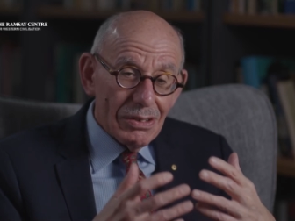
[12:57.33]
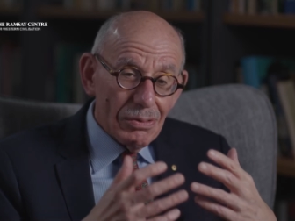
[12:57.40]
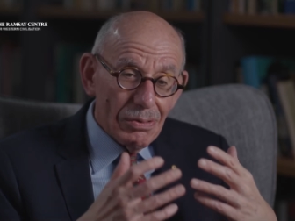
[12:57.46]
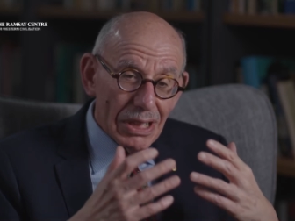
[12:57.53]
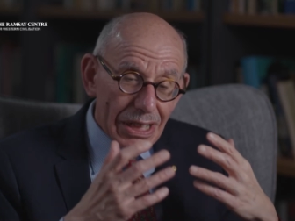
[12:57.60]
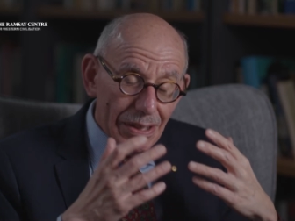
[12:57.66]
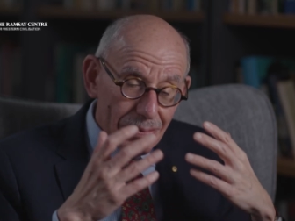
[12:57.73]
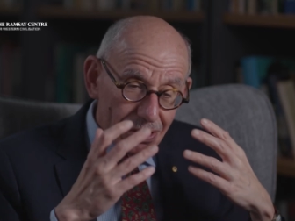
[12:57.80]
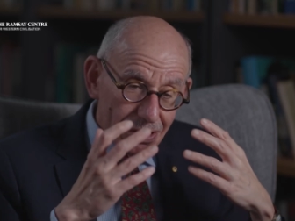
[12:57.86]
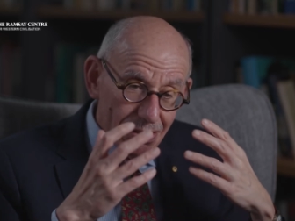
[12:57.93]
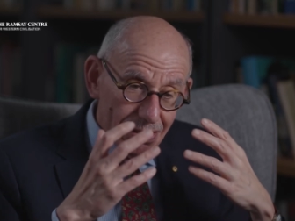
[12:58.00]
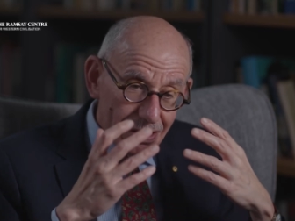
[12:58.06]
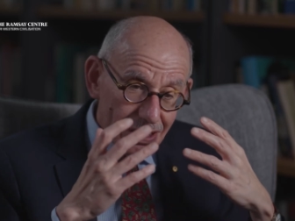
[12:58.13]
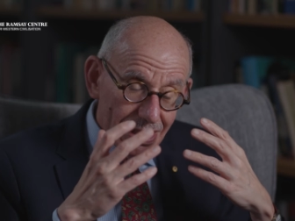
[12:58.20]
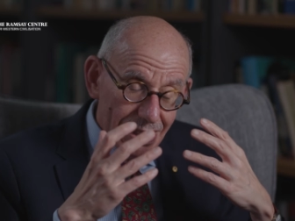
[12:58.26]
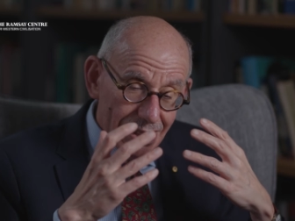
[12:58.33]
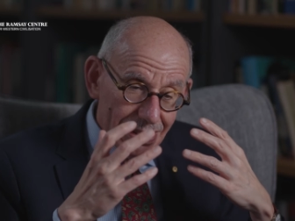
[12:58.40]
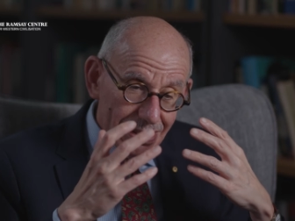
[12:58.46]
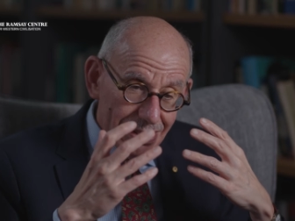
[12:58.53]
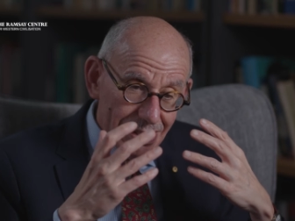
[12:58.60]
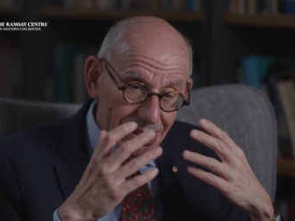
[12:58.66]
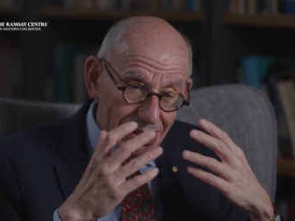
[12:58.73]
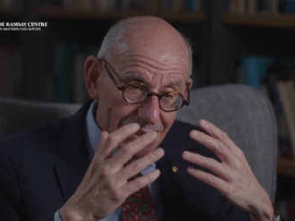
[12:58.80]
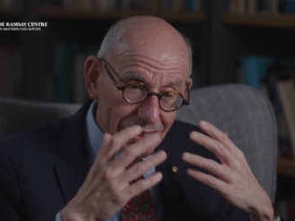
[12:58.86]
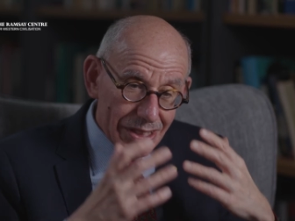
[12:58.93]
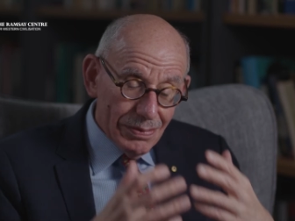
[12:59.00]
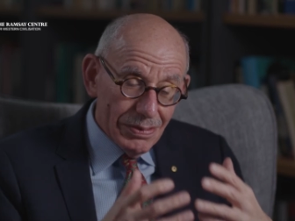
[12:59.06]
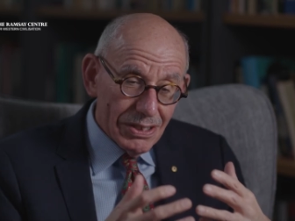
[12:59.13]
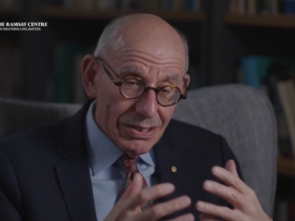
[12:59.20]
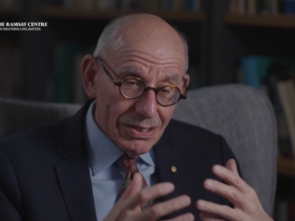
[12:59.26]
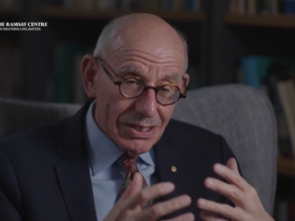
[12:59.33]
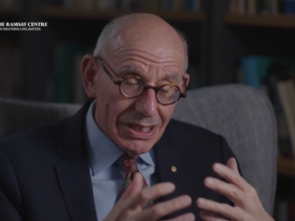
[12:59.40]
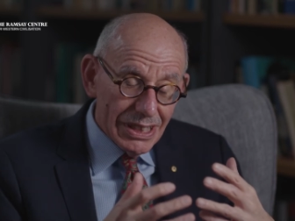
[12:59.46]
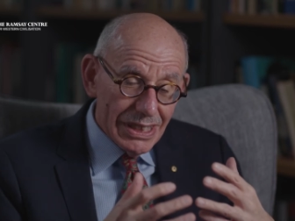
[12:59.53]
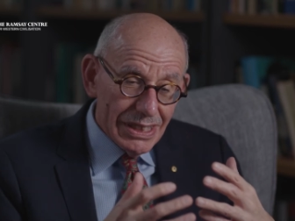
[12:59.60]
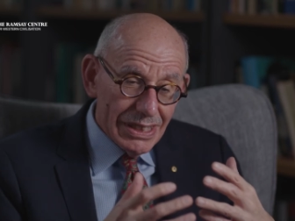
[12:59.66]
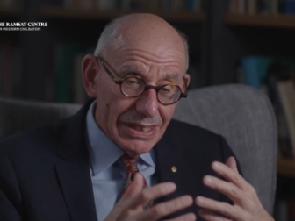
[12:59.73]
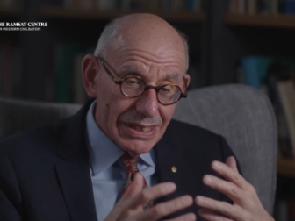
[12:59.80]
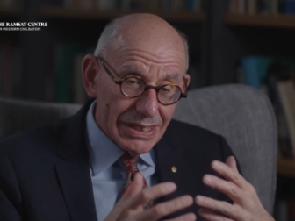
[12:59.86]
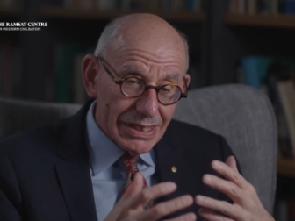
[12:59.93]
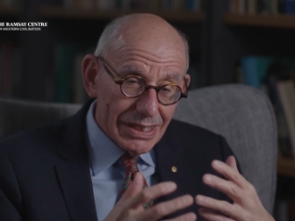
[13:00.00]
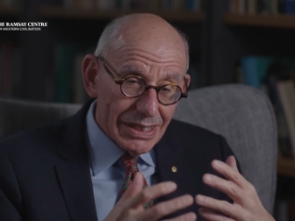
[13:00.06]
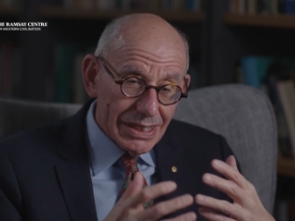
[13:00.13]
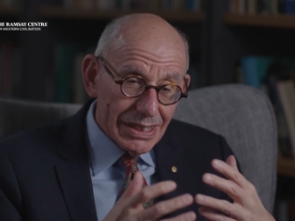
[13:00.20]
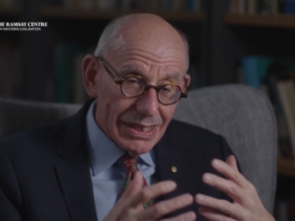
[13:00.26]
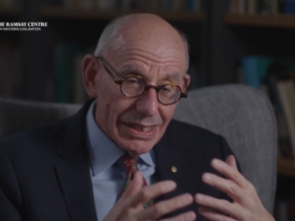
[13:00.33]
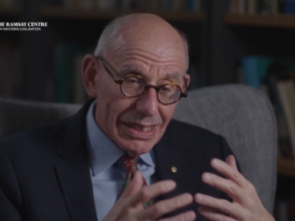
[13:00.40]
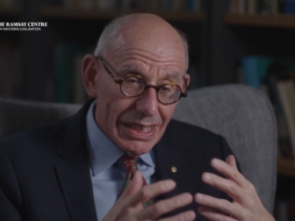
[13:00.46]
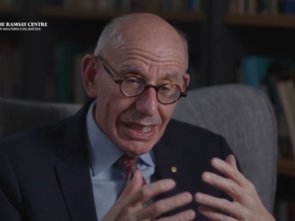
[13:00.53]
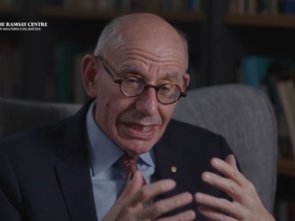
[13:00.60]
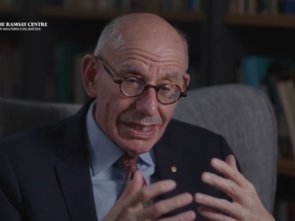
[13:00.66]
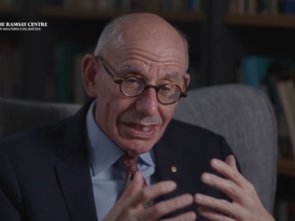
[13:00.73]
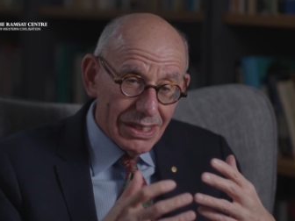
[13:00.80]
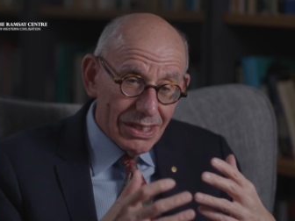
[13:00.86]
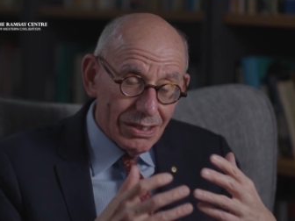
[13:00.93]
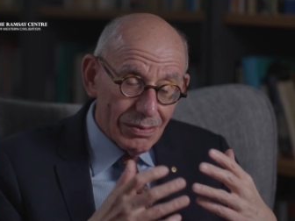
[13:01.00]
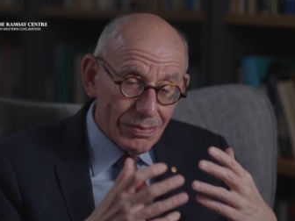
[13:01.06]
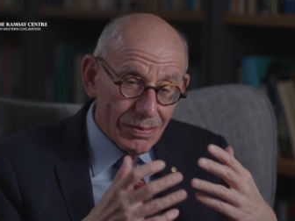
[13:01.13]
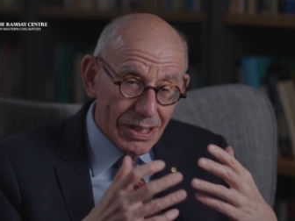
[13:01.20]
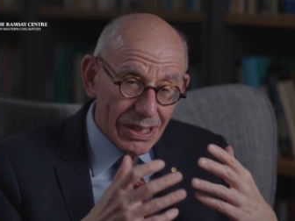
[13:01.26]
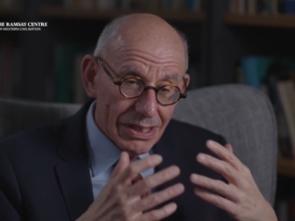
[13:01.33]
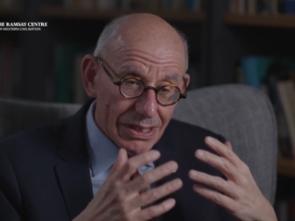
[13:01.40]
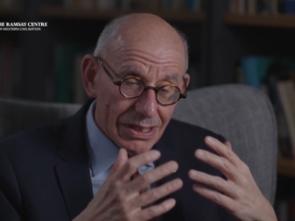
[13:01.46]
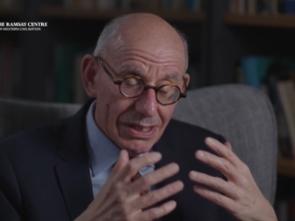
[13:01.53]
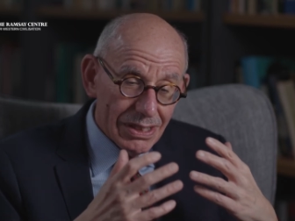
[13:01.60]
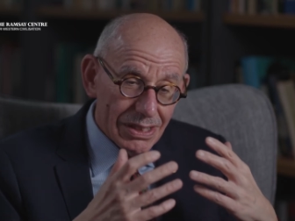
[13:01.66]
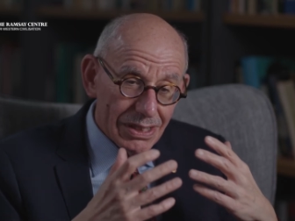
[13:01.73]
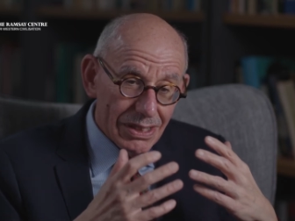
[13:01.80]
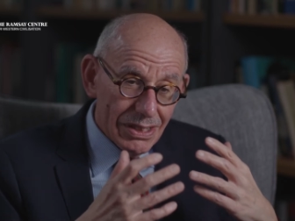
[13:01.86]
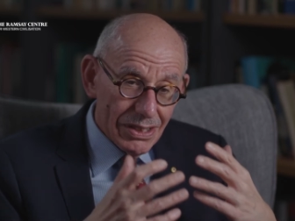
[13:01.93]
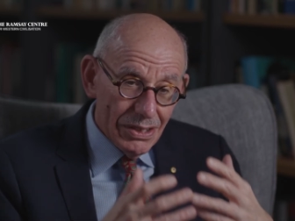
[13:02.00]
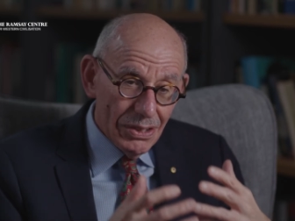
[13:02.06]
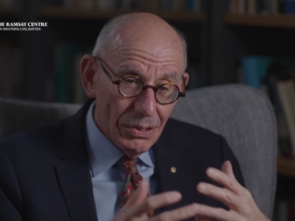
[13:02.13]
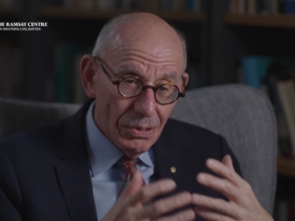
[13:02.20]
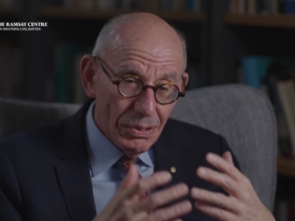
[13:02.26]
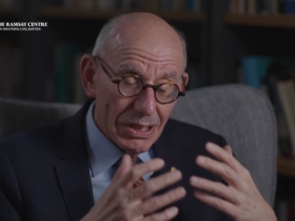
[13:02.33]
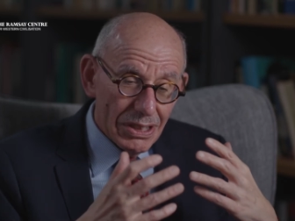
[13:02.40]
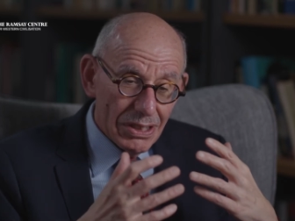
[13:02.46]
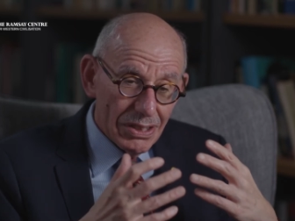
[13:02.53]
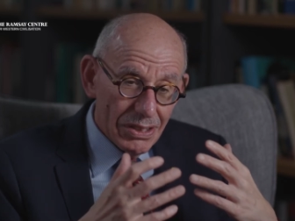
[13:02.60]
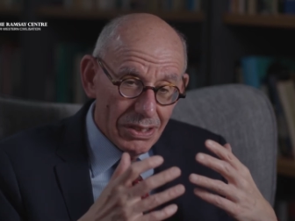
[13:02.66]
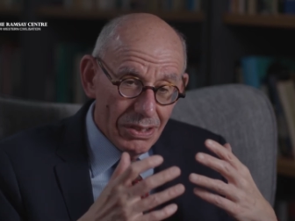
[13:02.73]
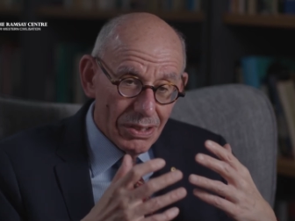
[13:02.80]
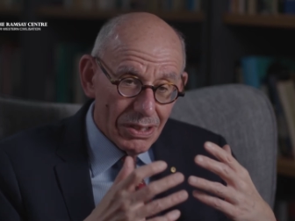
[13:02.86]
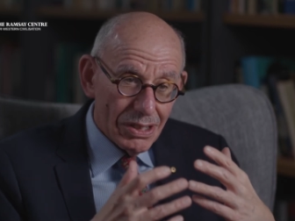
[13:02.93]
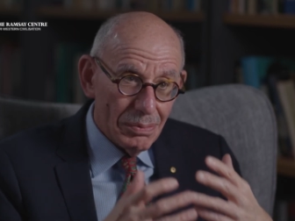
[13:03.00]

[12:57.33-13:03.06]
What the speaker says: whatever the difficulties that confront you and your